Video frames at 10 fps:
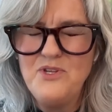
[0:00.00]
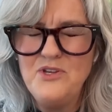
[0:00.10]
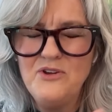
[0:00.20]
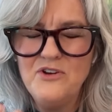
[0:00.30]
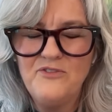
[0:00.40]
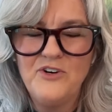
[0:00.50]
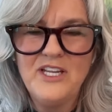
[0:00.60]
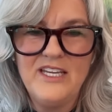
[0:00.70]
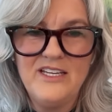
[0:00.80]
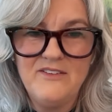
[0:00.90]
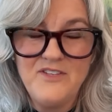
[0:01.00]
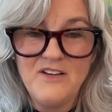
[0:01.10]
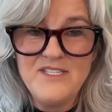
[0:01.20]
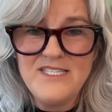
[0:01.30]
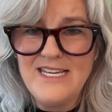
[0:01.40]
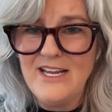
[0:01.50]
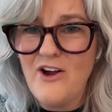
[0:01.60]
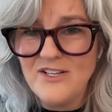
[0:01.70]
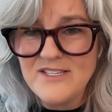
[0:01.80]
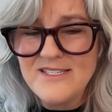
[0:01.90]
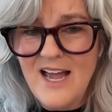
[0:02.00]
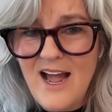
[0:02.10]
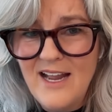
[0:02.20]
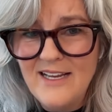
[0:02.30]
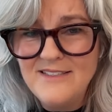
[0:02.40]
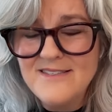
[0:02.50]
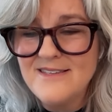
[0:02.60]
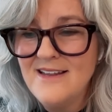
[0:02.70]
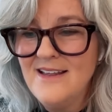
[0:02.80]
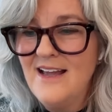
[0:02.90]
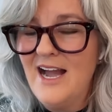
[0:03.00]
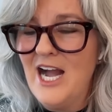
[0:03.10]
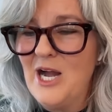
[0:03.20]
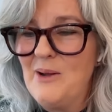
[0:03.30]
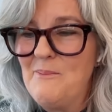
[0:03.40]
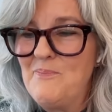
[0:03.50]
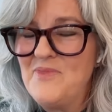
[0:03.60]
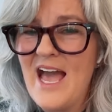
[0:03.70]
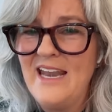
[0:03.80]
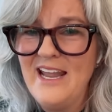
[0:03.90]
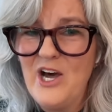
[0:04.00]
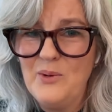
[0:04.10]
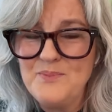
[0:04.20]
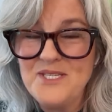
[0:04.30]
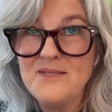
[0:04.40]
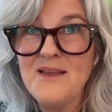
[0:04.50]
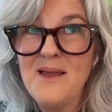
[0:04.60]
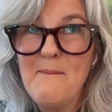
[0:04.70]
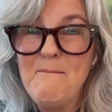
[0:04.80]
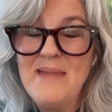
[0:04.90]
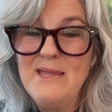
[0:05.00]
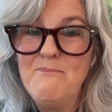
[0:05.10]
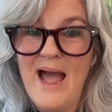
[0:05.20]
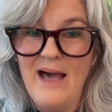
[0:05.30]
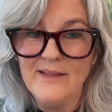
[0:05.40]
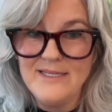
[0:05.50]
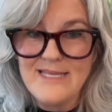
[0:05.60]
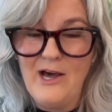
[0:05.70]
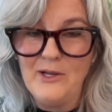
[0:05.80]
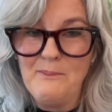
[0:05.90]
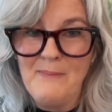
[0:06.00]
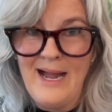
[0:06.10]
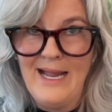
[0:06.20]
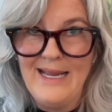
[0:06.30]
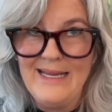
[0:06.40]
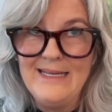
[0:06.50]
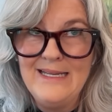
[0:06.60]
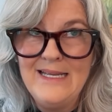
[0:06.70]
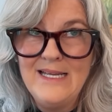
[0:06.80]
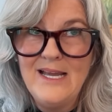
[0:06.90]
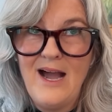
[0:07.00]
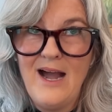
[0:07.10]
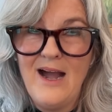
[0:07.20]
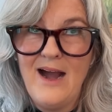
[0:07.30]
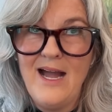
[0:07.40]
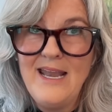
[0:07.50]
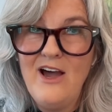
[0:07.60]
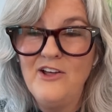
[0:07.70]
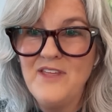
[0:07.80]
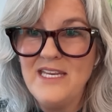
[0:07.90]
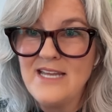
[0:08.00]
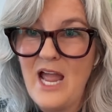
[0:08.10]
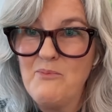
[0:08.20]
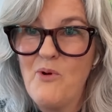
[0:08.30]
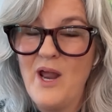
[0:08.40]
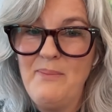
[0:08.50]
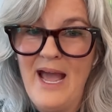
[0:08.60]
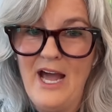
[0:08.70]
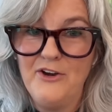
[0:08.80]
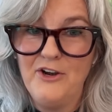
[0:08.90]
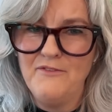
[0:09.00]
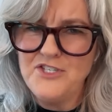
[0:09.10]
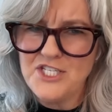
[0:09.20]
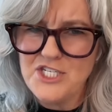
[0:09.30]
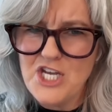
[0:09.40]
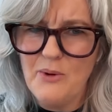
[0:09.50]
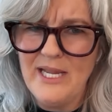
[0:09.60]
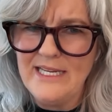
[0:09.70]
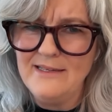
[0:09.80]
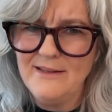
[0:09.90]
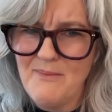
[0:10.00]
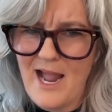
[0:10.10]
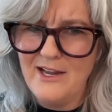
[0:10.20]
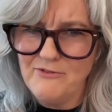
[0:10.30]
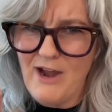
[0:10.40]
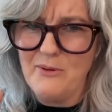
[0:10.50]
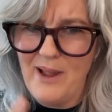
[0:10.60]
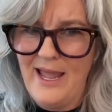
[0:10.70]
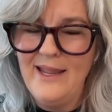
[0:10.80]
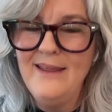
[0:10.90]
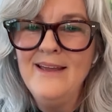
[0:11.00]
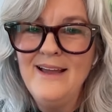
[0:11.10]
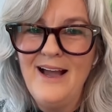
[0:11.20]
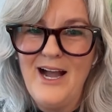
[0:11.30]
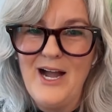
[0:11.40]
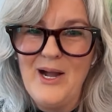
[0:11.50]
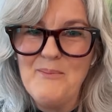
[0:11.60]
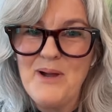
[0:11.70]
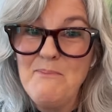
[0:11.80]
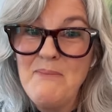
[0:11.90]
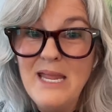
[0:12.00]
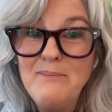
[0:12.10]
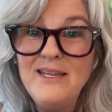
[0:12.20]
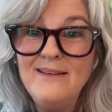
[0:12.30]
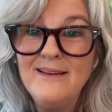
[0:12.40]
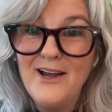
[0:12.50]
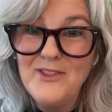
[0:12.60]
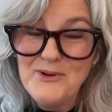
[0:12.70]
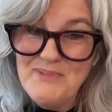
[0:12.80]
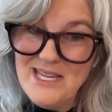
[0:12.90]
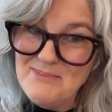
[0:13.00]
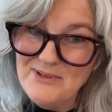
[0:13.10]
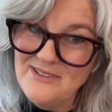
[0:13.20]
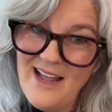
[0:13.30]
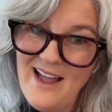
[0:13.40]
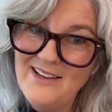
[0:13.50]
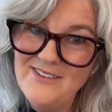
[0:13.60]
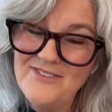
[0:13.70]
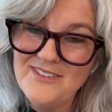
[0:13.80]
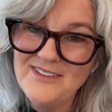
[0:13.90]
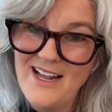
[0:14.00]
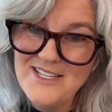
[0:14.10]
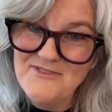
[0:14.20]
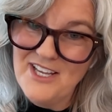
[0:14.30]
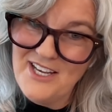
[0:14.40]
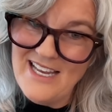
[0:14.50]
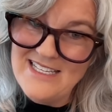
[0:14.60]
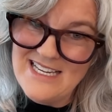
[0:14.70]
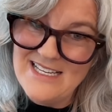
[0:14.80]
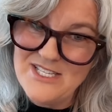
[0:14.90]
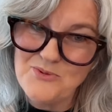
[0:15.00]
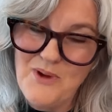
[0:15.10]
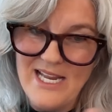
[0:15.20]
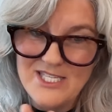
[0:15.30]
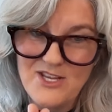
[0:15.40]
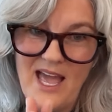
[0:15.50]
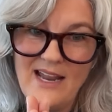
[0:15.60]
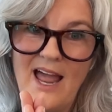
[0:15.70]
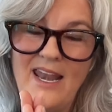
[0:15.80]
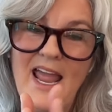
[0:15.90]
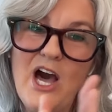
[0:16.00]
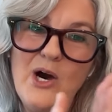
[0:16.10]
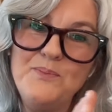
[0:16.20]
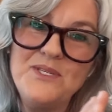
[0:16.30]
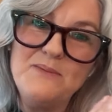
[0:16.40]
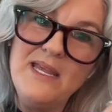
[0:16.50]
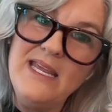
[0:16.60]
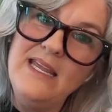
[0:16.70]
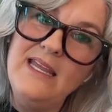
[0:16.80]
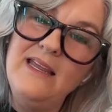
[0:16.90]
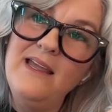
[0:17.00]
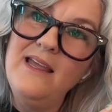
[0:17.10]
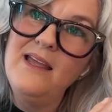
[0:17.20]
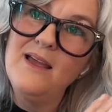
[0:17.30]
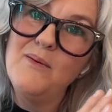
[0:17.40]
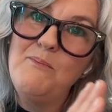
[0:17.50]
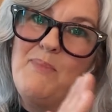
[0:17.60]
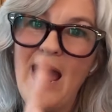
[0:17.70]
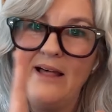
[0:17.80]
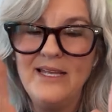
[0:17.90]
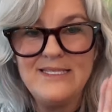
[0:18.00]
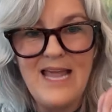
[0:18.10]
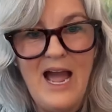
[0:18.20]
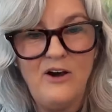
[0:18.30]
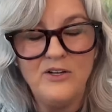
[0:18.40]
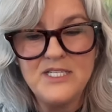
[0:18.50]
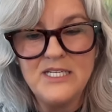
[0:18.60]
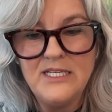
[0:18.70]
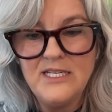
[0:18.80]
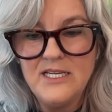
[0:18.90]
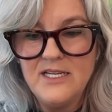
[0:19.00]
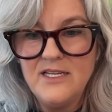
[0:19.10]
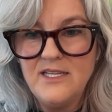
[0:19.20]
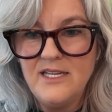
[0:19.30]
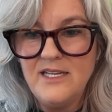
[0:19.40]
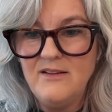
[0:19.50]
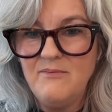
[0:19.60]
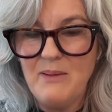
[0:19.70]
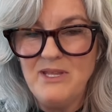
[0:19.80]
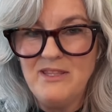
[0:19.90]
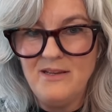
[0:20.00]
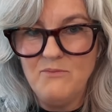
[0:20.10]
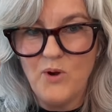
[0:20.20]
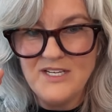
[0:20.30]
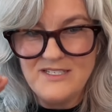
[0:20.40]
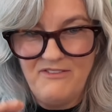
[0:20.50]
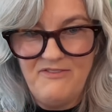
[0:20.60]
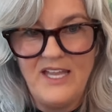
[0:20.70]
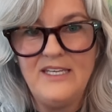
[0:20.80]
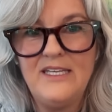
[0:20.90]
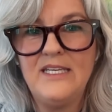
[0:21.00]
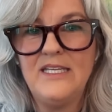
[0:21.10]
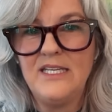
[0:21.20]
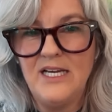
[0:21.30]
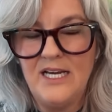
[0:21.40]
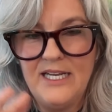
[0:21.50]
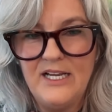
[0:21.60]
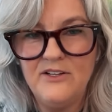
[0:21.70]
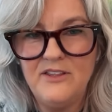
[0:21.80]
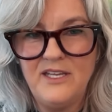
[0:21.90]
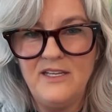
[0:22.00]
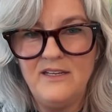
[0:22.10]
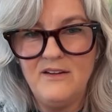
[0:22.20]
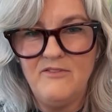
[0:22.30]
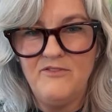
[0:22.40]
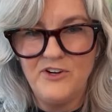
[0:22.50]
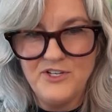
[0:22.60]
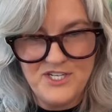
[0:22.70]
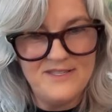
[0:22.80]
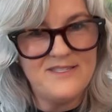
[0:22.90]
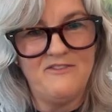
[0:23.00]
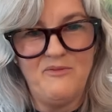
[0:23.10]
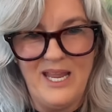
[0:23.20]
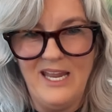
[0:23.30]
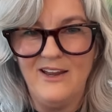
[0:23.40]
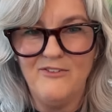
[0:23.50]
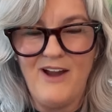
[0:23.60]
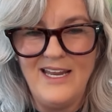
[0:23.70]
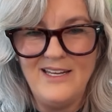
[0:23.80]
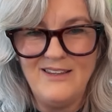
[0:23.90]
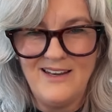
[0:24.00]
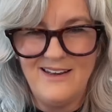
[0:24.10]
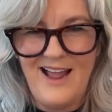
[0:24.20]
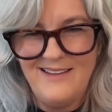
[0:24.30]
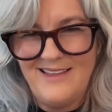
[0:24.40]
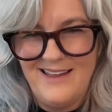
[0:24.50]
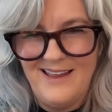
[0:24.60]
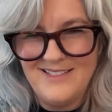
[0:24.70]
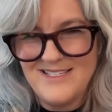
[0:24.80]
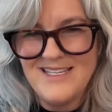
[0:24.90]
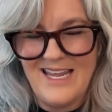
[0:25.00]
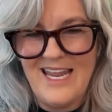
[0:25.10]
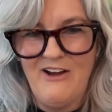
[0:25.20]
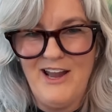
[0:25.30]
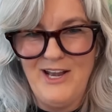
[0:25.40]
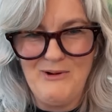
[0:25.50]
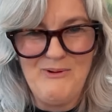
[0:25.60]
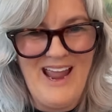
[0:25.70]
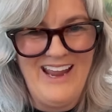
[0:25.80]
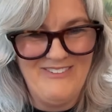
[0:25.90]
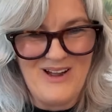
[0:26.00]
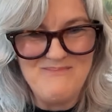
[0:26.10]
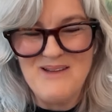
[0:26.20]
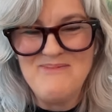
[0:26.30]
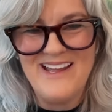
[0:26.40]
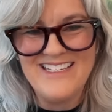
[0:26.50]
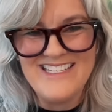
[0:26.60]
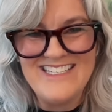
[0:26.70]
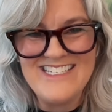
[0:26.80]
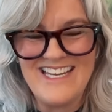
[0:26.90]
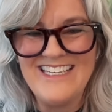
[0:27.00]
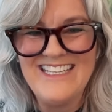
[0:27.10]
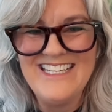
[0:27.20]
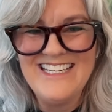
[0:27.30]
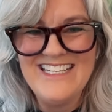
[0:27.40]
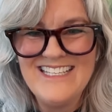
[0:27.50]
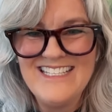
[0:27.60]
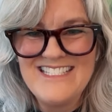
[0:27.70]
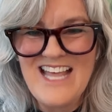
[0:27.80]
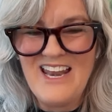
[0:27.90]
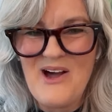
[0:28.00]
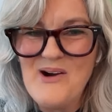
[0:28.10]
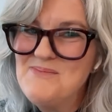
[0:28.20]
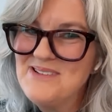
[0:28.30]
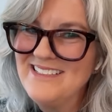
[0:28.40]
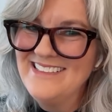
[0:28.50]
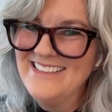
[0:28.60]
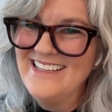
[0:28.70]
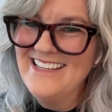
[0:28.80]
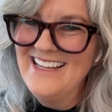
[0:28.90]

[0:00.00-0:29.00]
they have this beautiful gift of seeing all sides. Um, that helps me balance out my uh, unhealthy type 1 pattern of just knowing my right way. Uh, but maybe other people have lots of good ideas, right? So that kind of helps me balance out the maybe the more defended unhealthy versions of me right that I, that can just get carried away if i'm not paying attention does that help